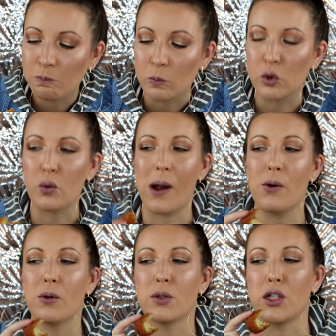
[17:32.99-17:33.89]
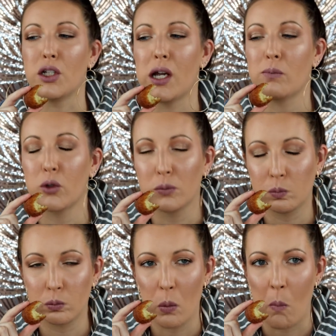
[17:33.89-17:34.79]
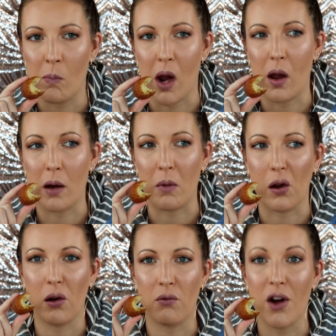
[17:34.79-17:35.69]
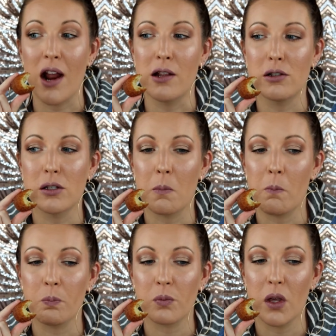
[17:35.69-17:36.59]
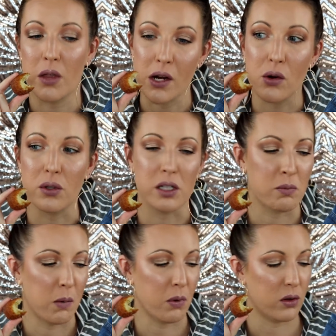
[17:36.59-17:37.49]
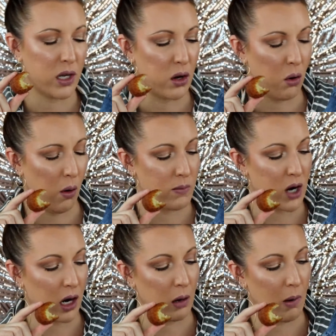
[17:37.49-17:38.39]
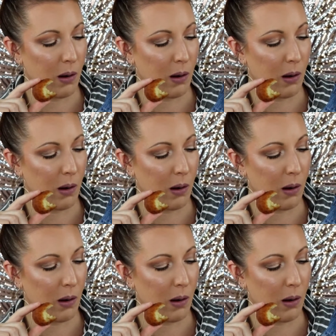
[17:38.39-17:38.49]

That's why I don't say names. Now, like my good friends, they know these people. They know who I'm talking